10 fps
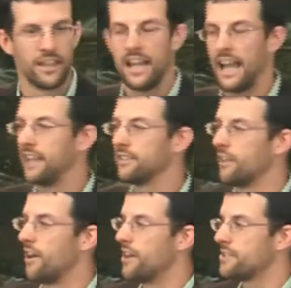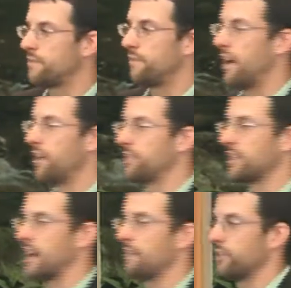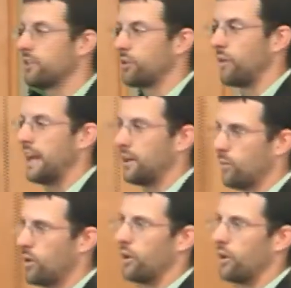and the laws of health that govern the created world.